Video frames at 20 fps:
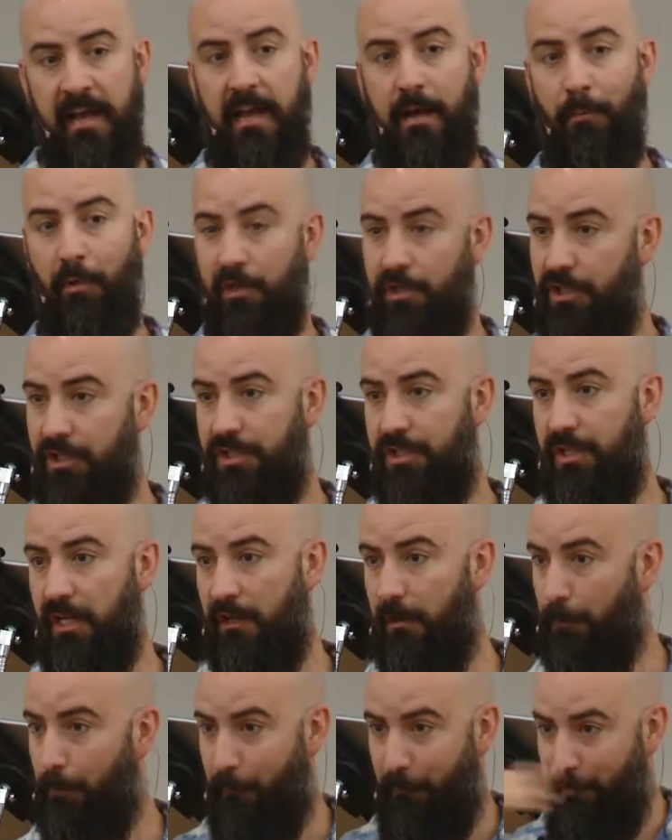And we're just in
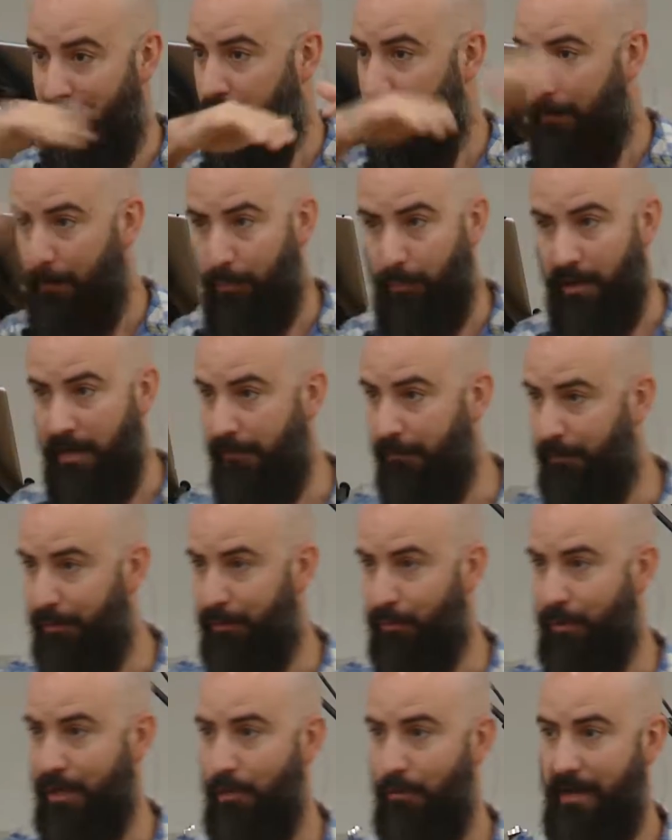a very brief
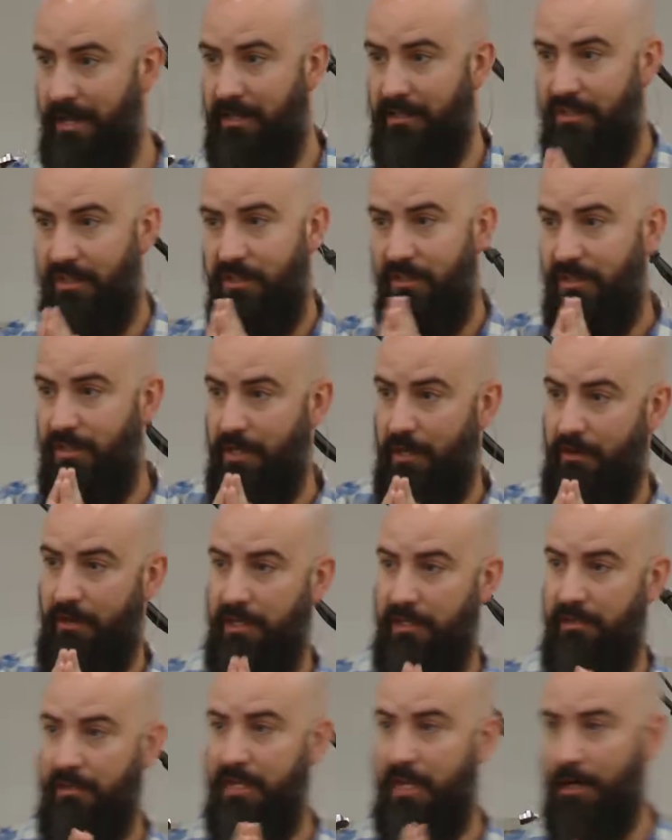three weeks
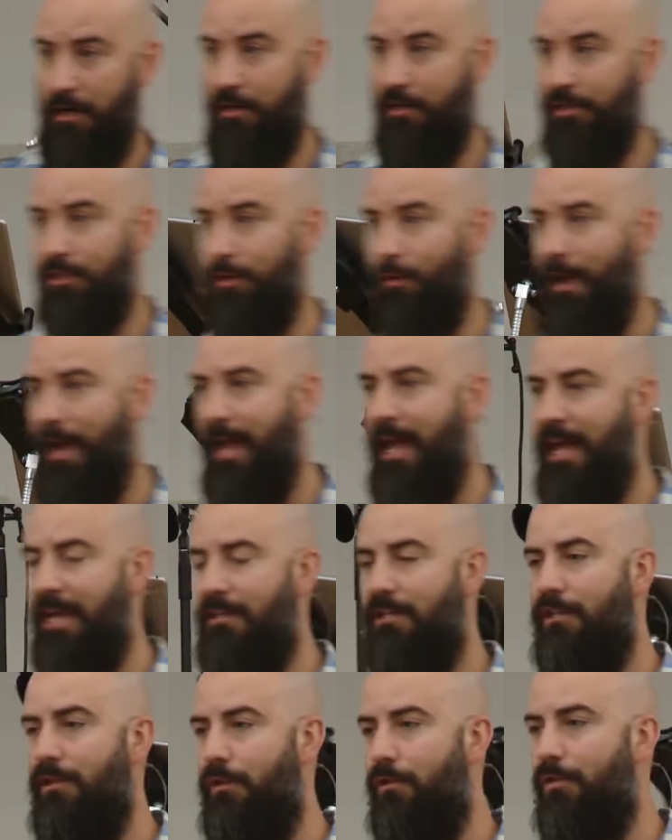series here, so I had
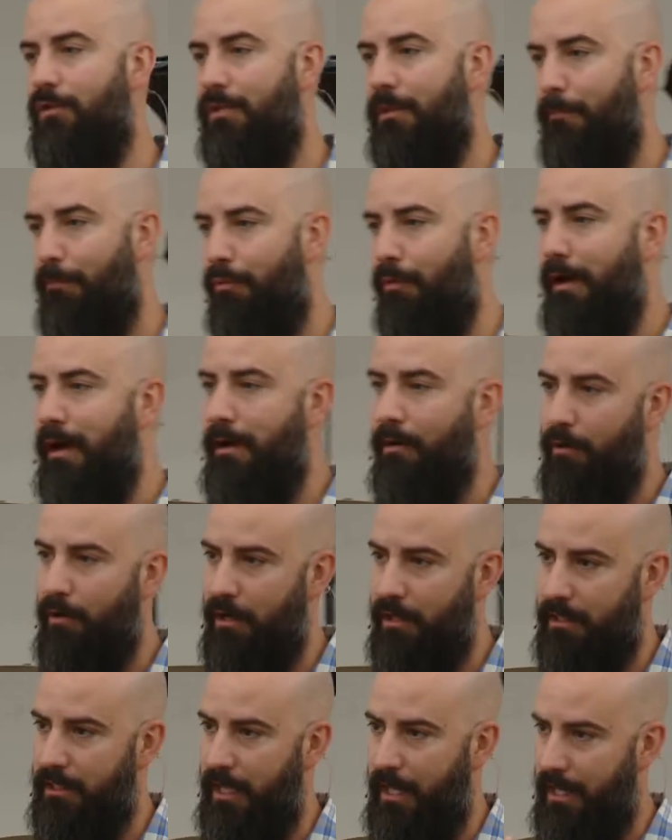to do some
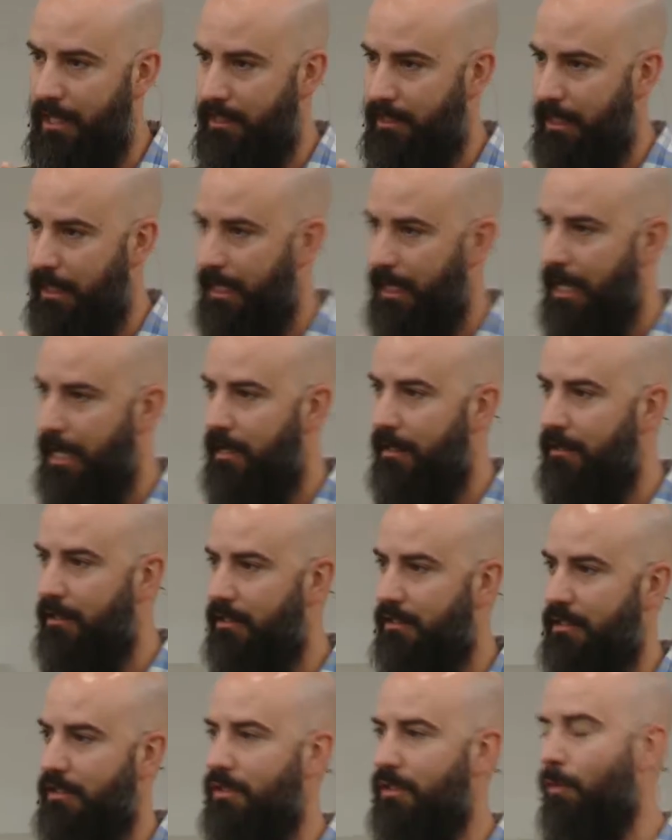prioritizing. And
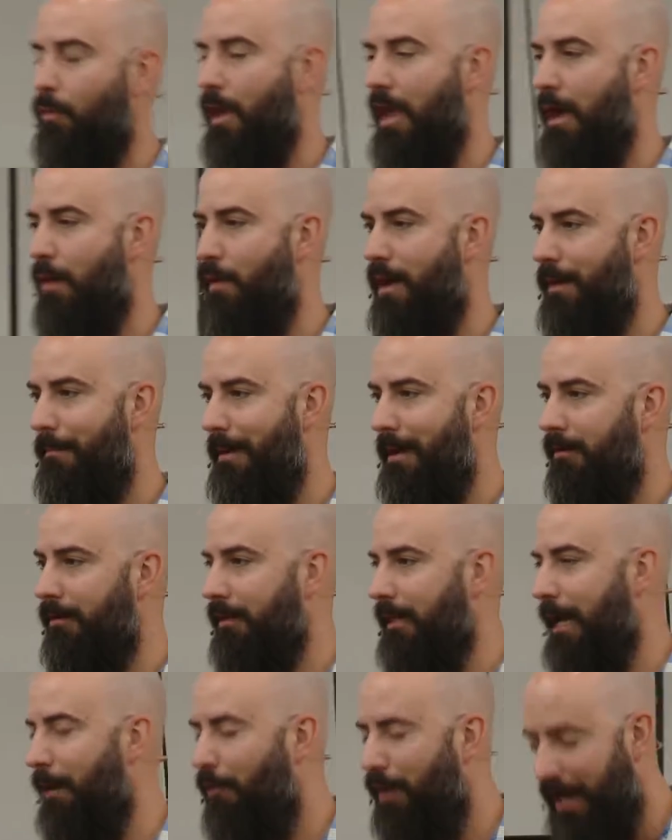this is the way I went about that.